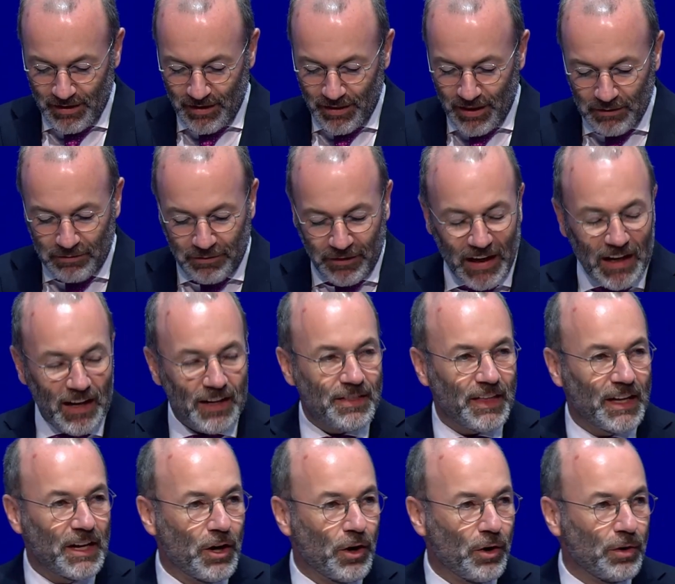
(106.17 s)
They feel and
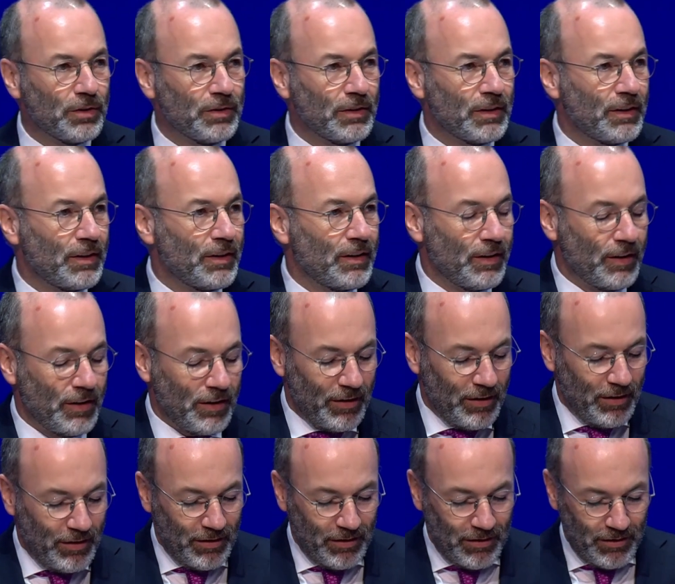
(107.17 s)
they know
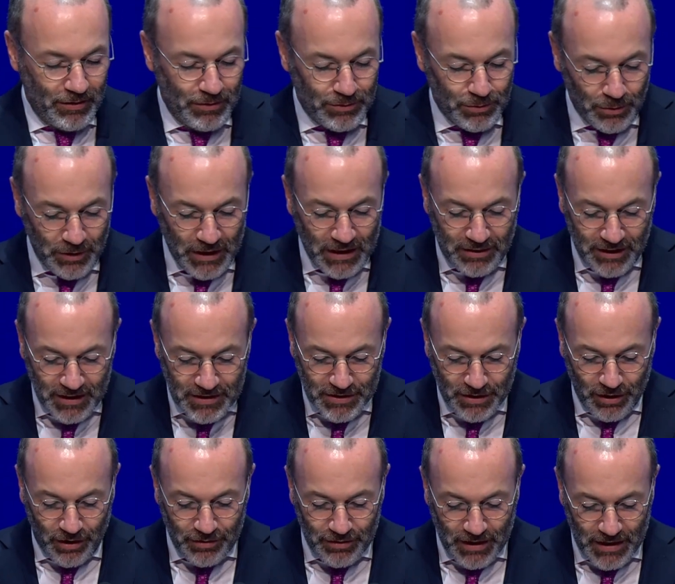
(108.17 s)
during this
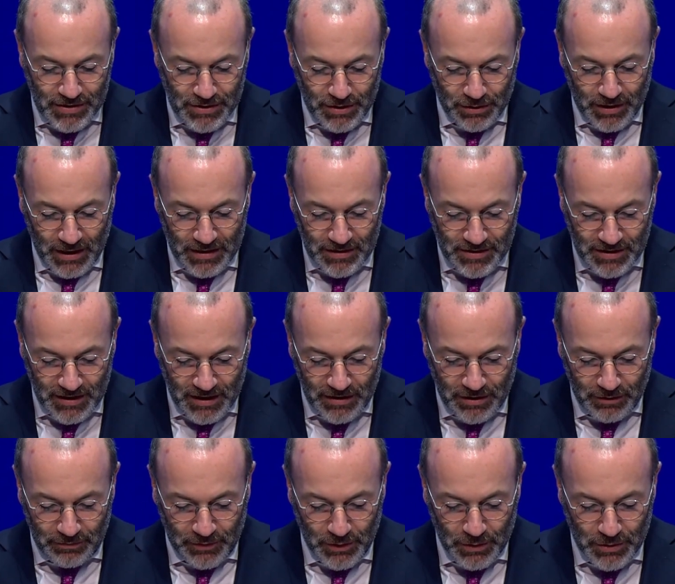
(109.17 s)
Congress you can see
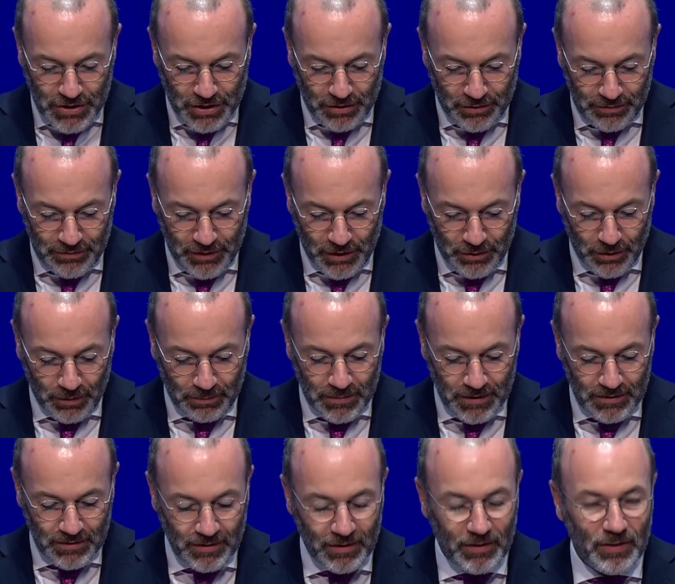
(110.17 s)
the future of Europe.
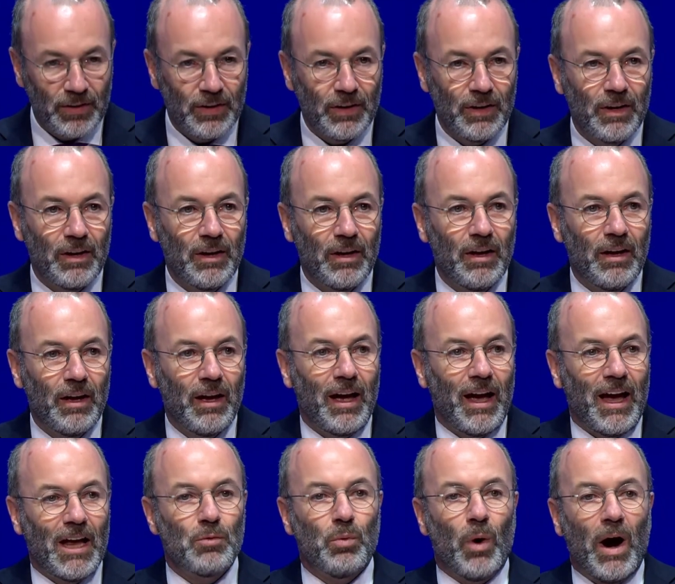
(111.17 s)

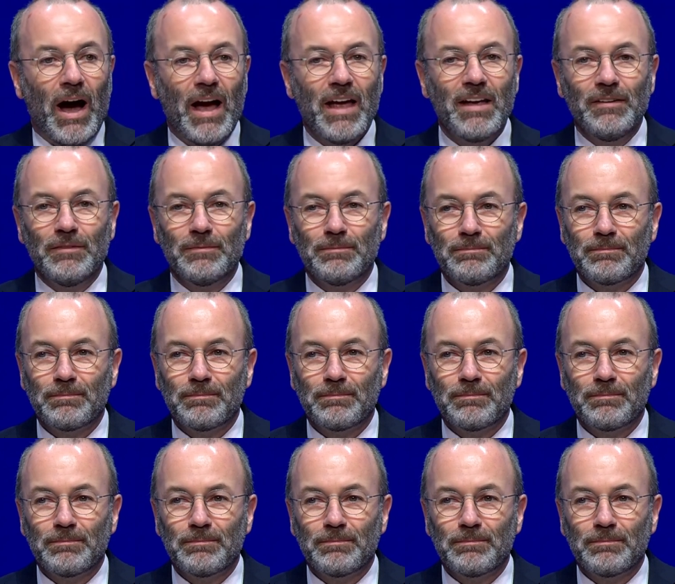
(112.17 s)
And why?